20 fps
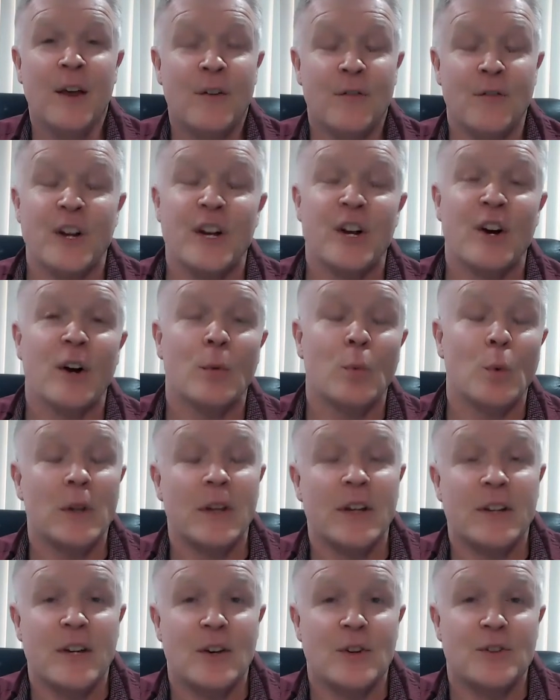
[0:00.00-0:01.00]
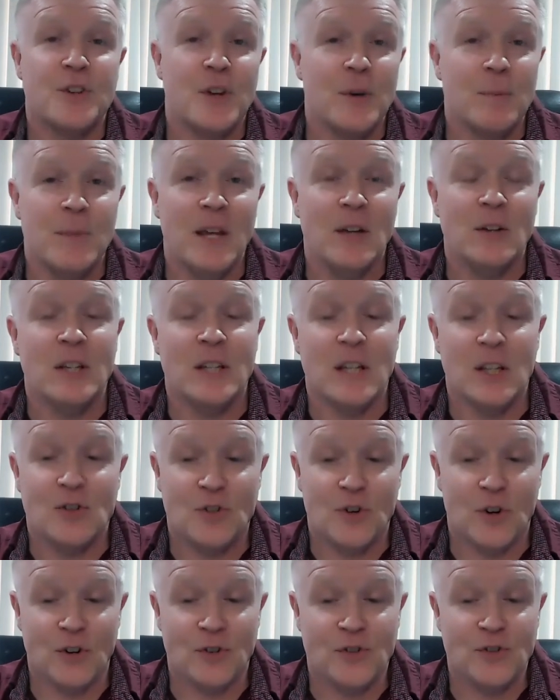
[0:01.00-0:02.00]
For here at Woodland Hills Community
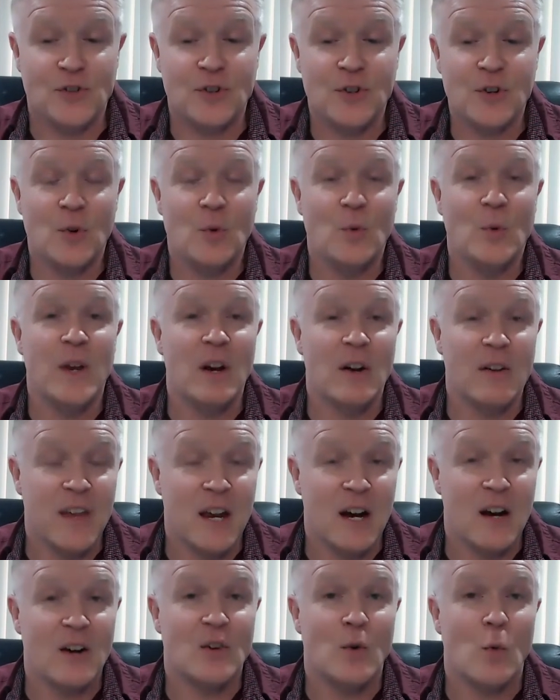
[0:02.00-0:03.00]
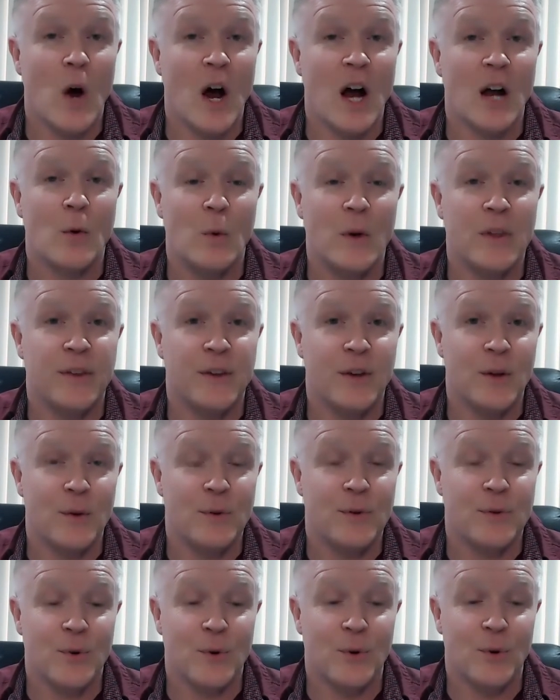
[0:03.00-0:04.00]
Church, we are there to walk with you
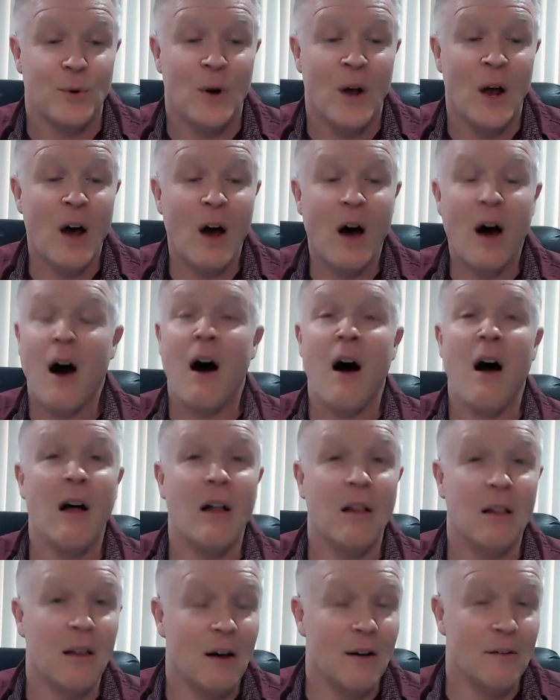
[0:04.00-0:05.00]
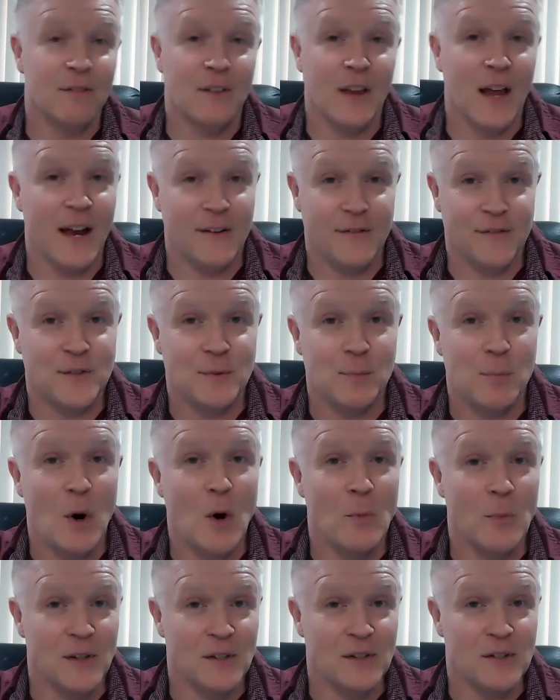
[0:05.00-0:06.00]
through all of life's
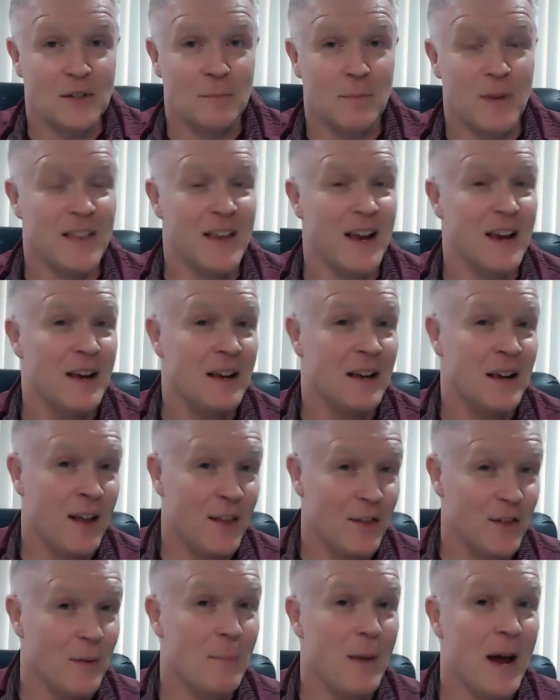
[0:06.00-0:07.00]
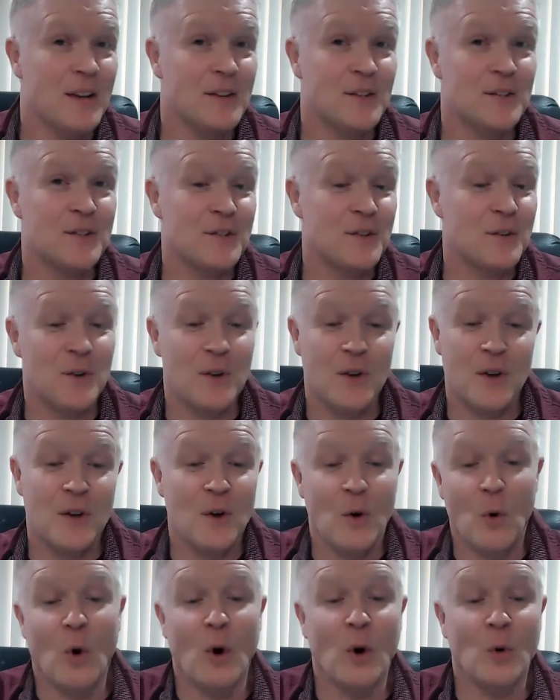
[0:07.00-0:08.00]
moments, be they the best
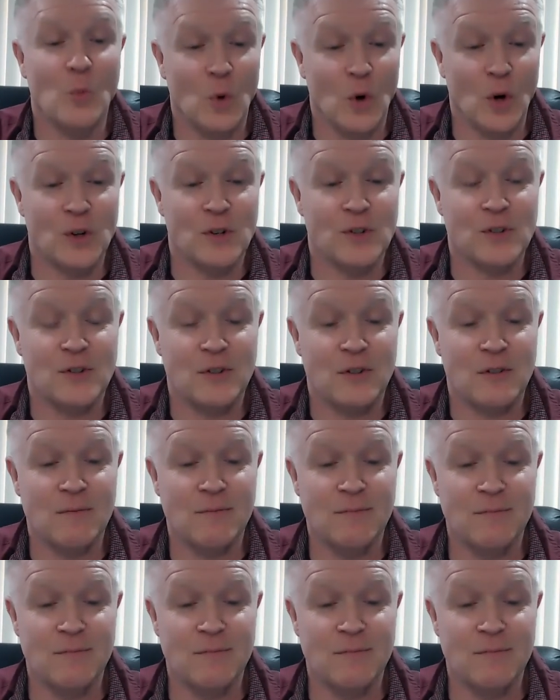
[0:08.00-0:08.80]
or worst.